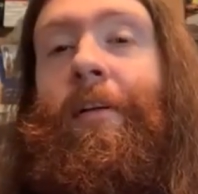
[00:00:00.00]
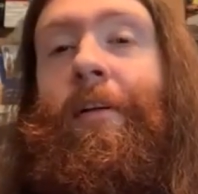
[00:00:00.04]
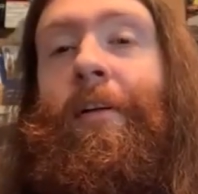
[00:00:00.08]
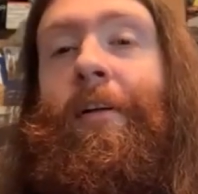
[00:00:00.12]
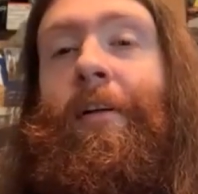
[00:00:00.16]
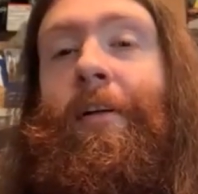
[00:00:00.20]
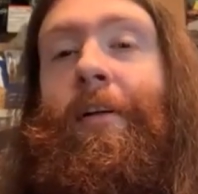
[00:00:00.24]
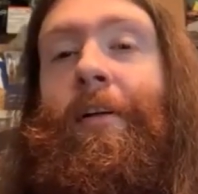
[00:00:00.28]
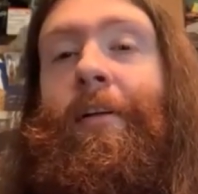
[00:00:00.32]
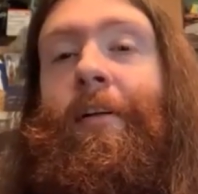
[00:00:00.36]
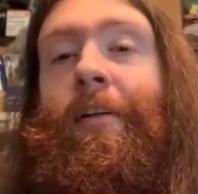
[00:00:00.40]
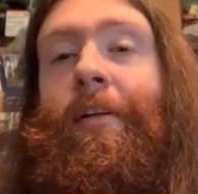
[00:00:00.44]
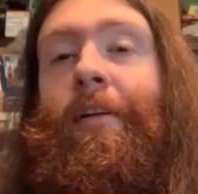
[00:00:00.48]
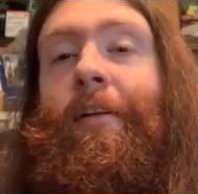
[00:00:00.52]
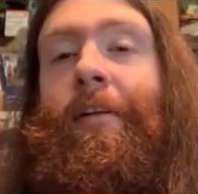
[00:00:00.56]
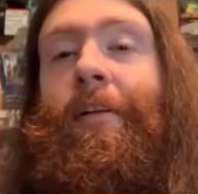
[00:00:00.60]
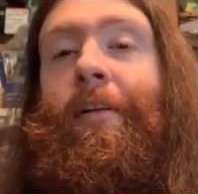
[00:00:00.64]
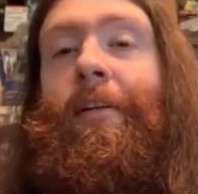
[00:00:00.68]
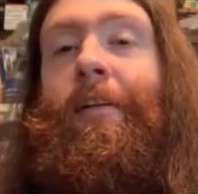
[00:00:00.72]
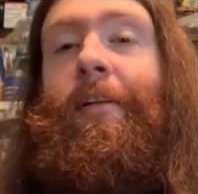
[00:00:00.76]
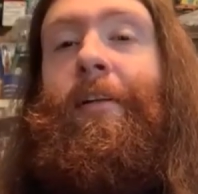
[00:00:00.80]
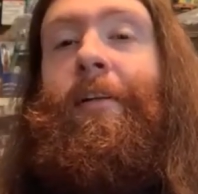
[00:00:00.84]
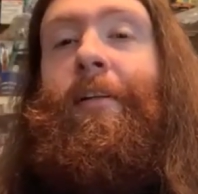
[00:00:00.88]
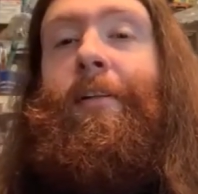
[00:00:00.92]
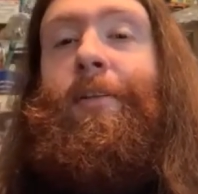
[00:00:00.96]
Yeah.
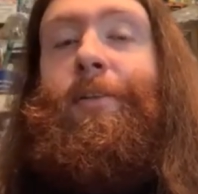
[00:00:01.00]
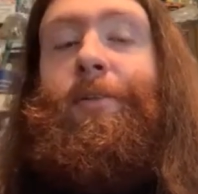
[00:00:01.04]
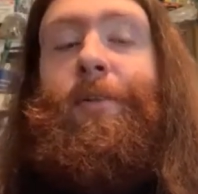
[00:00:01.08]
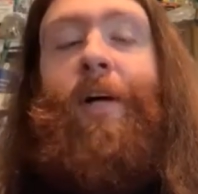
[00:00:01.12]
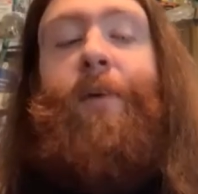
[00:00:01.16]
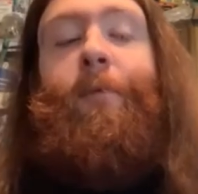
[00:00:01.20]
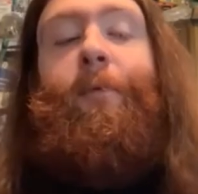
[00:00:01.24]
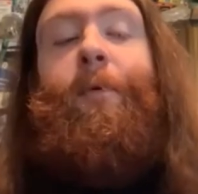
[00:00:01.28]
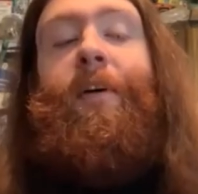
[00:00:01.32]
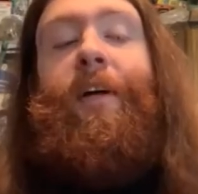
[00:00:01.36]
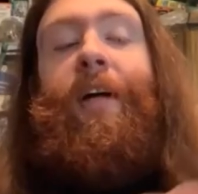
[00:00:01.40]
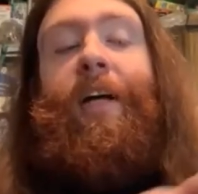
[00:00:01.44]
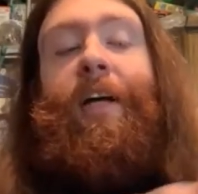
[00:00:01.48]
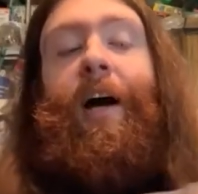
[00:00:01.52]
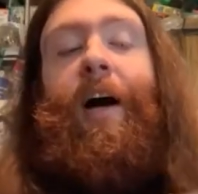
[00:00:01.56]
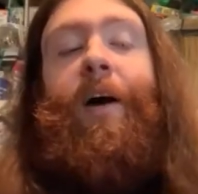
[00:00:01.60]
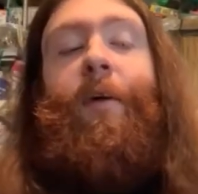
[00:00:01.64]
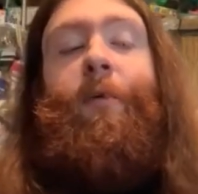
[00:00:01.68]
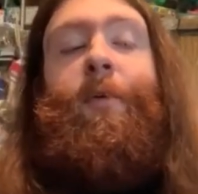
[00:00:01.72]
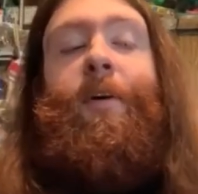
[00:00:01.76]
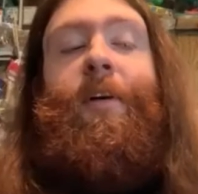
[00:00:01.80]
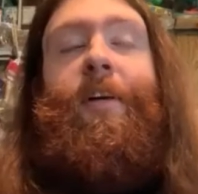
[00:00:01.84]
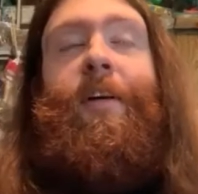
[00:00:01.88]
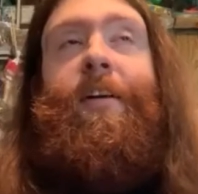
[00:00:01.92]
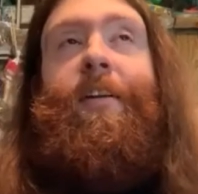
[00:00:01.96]
So I went, I
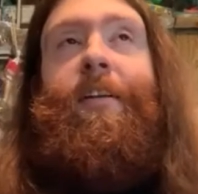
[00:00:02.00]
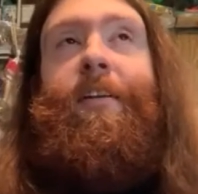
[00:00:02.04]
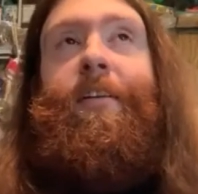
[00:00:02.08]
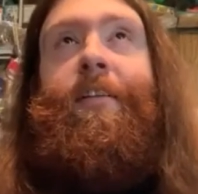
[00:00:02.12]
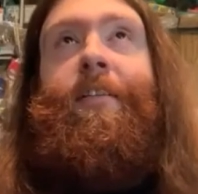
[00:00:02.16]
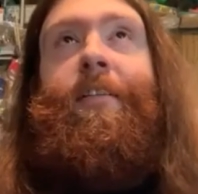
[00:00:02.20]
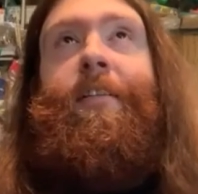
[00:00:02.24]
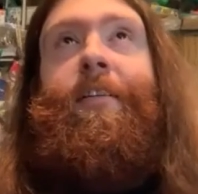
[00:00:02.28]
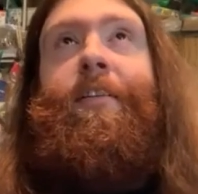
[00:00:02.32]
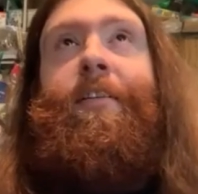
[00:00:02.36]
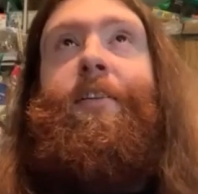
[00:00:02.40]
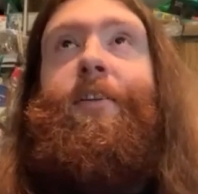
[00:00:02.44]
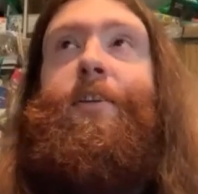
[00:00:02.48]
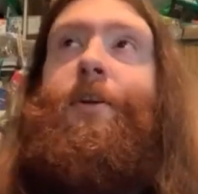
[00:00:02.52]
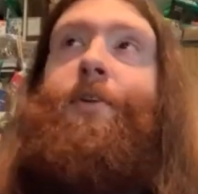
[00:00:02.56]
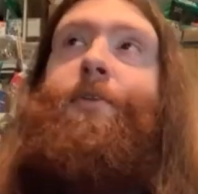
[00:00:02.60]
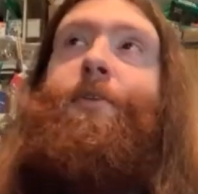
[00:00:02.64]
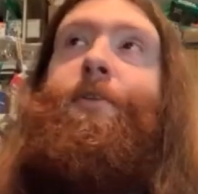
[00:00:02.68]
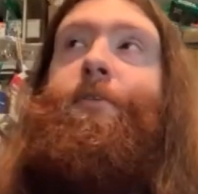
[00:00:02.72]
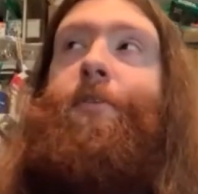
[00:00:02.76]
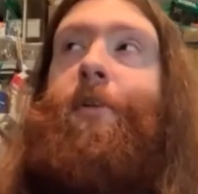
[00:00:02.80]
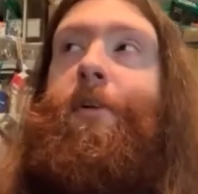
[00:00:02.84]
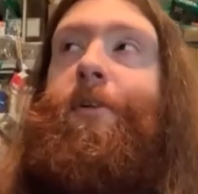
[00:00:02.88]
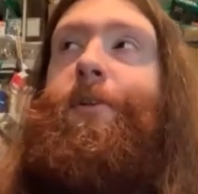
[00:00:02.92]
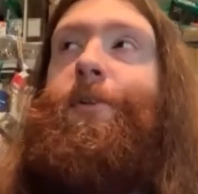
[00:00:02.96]
went the
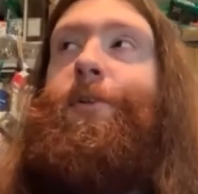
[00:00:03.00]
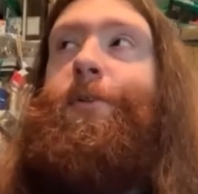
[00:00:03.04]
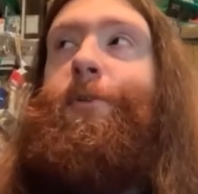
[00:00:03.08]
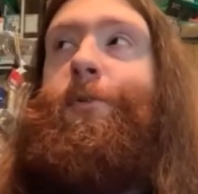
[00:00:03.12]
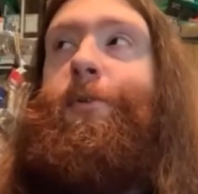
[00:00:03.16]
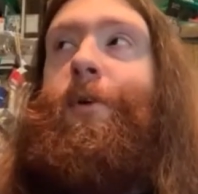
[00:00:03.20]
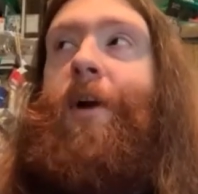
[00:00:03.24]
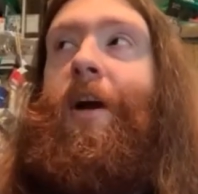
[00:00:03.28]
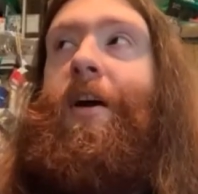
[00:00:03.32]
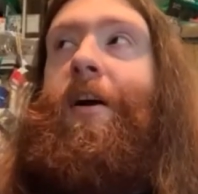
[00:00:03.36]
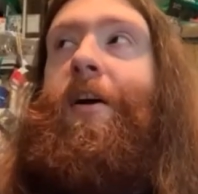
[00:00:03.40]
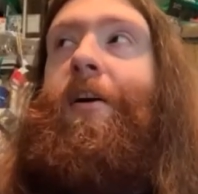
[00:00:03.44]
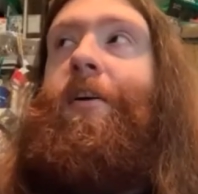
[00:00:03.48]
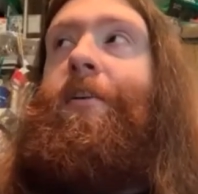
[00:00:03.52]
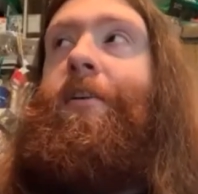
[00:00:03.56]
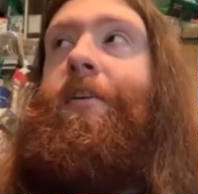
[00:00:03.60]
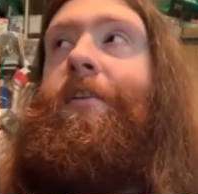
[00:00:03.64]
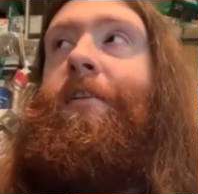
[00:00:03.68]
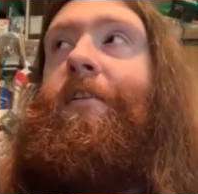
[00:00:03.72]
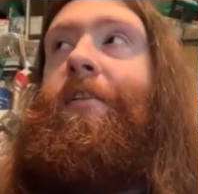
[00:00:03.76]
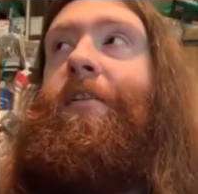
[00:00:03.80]
Universal route,